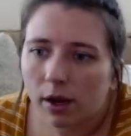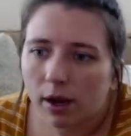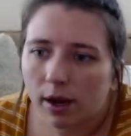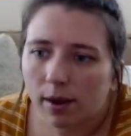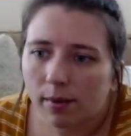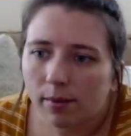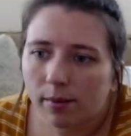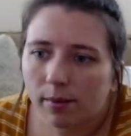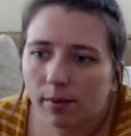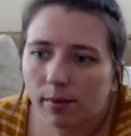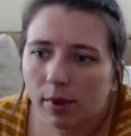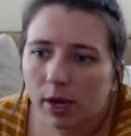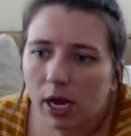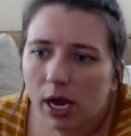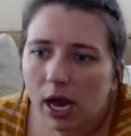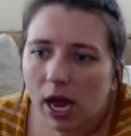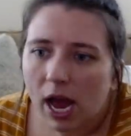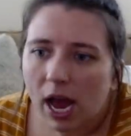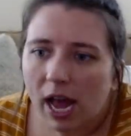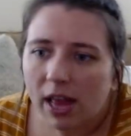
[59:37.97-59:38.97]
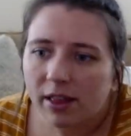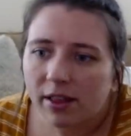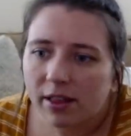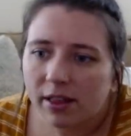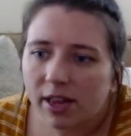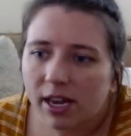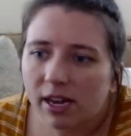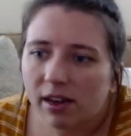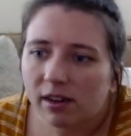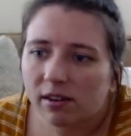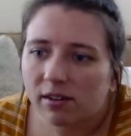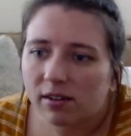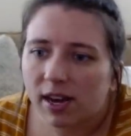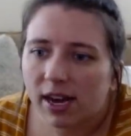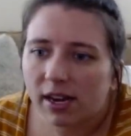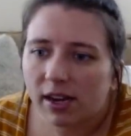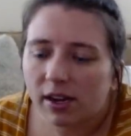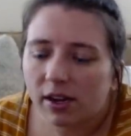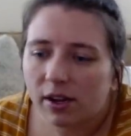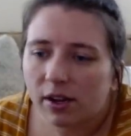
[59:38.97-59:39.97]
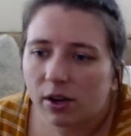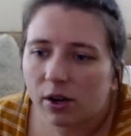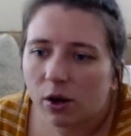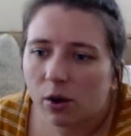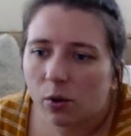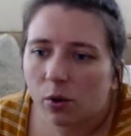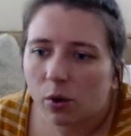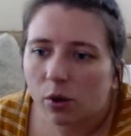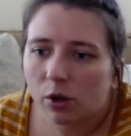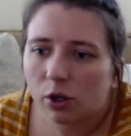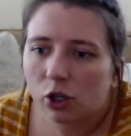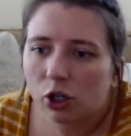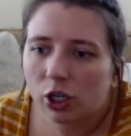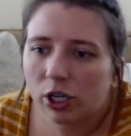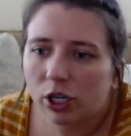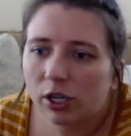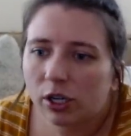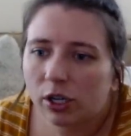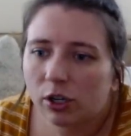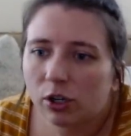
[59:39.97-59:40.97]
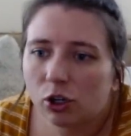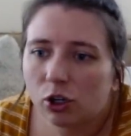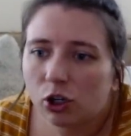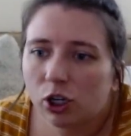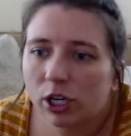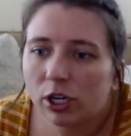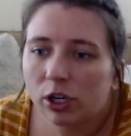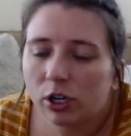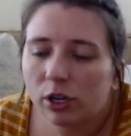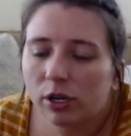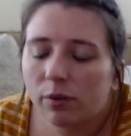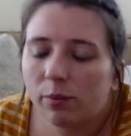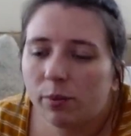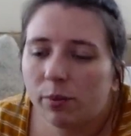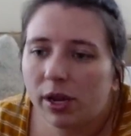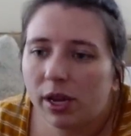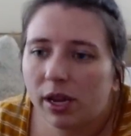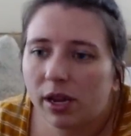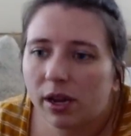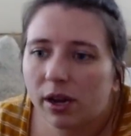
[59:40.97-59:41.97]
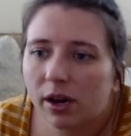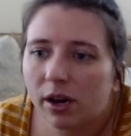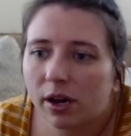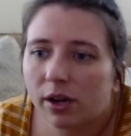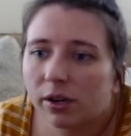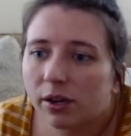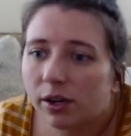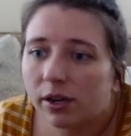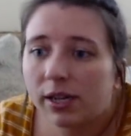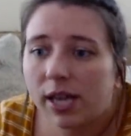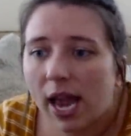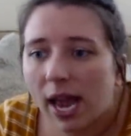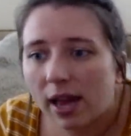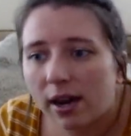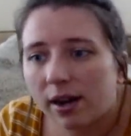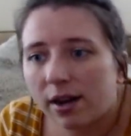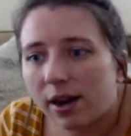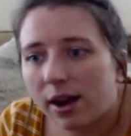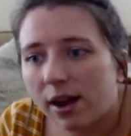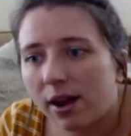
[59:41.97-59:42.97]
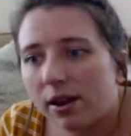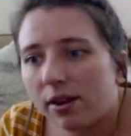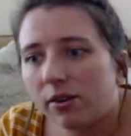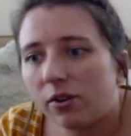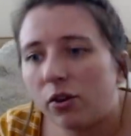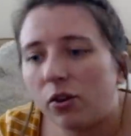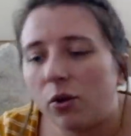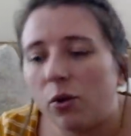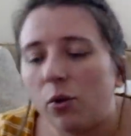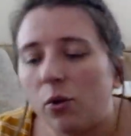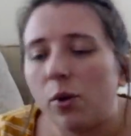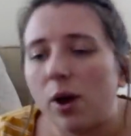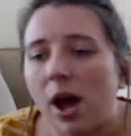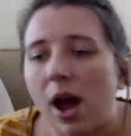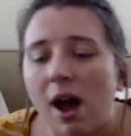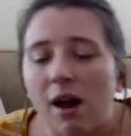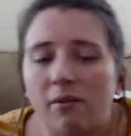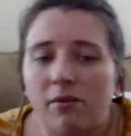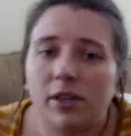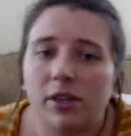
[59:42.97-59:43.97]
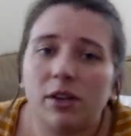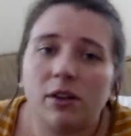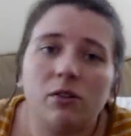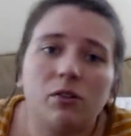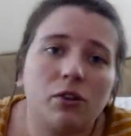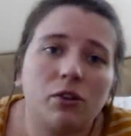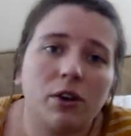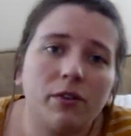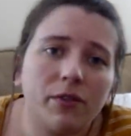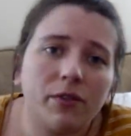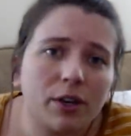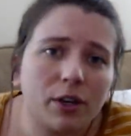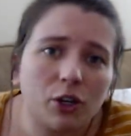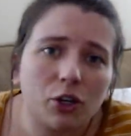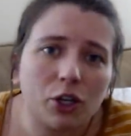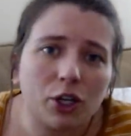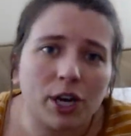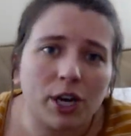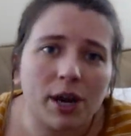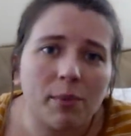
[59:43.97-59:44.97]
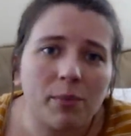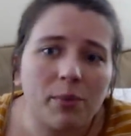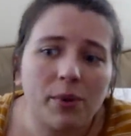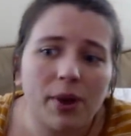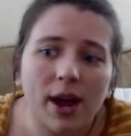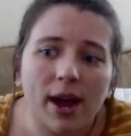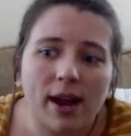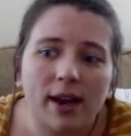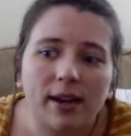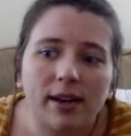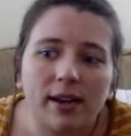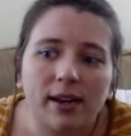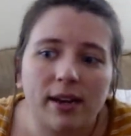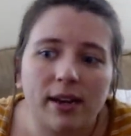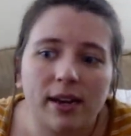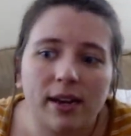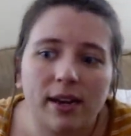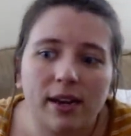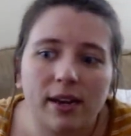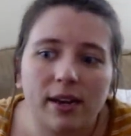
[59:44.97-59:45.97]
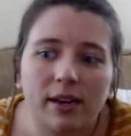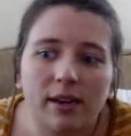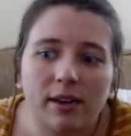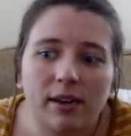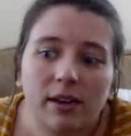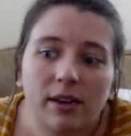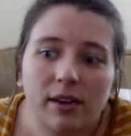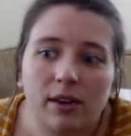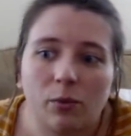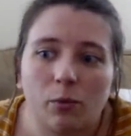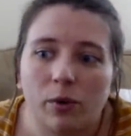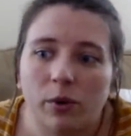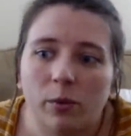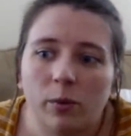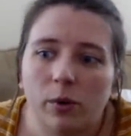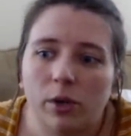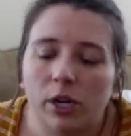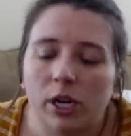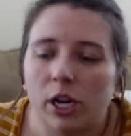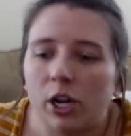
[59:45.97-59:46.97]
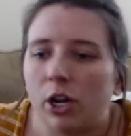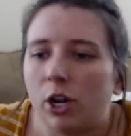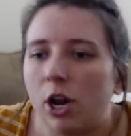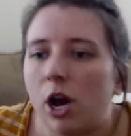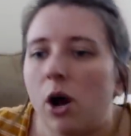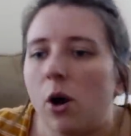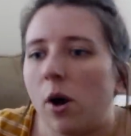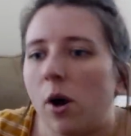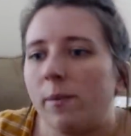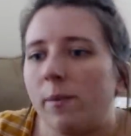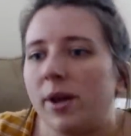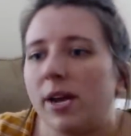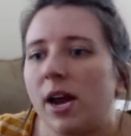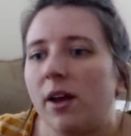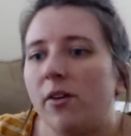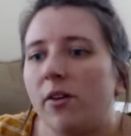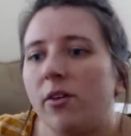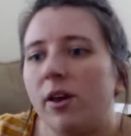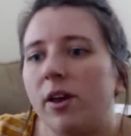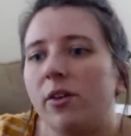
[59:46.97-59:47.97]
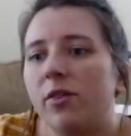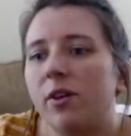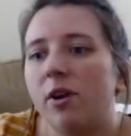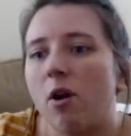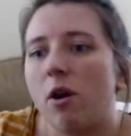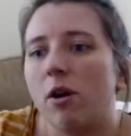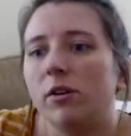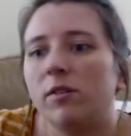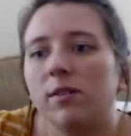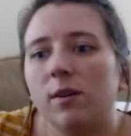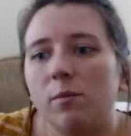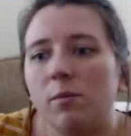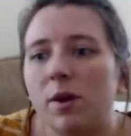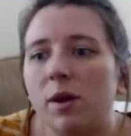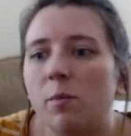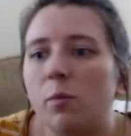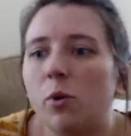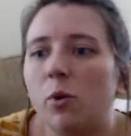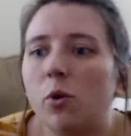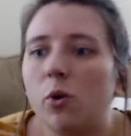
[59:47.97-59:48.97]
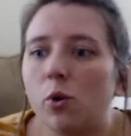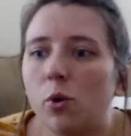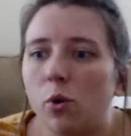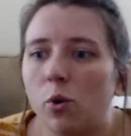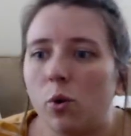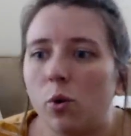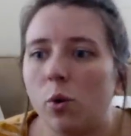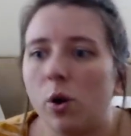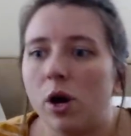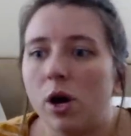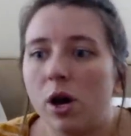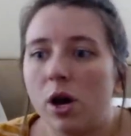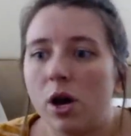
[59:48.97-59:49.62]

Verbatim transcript: Yeah. And the thing is, like, you know, she she could be a good candidate to have a conservatorship, and it, we wouldn't know. I mean, I think there are some people who